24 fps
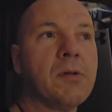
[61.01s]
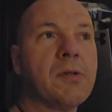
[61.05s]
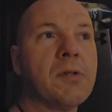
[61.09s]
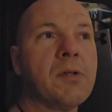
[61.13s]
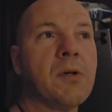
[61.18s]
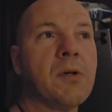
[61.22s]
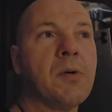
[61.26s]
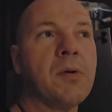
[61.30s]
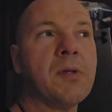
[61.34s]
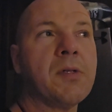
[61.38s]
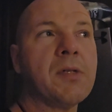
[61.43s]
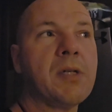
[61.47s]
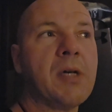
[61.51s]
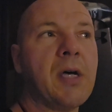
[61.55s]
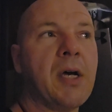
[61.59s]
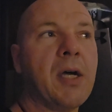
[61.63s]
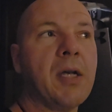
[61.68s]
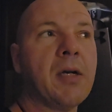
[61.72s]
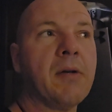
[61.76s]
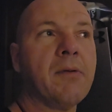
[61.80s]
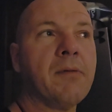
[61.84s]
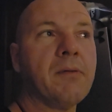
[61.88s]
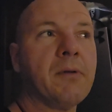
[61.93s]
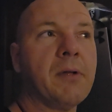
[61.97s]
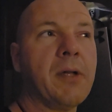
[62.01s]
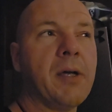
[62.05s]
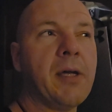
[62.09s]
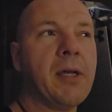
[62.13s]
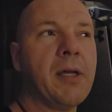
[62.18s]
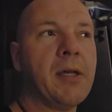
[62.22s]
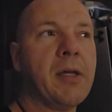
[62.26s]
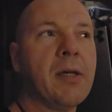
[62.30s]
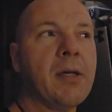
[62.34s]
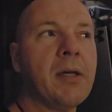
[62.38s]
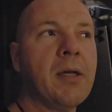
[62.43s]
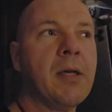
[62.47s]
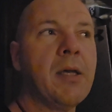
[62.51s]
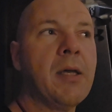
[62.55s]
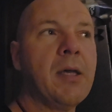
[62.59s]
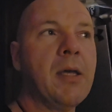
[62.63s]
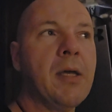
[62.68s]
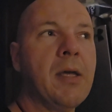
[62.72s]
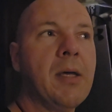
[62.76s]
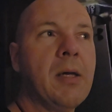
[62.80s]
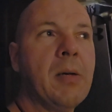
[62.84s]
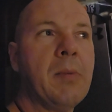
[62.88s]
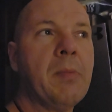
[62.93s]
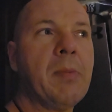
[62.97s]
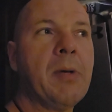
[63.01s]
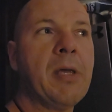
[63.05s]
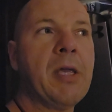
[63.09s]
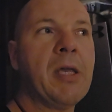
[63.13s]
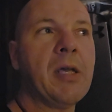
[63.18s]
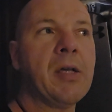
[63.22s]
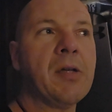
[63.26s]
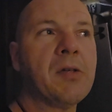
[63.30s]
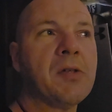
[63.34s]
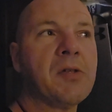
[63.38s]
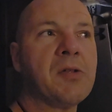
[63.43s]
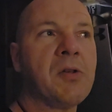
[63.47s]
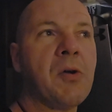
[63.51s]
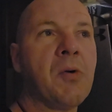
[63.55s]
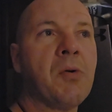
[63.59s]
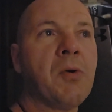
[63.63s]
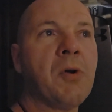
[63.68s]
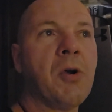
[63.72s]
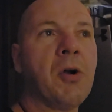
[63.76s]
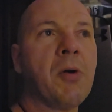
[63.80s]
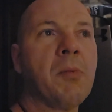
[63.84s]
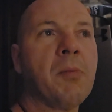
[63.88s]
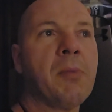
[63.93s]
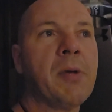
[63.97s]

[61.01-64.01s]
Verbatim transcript: So it's kind of like being a sonar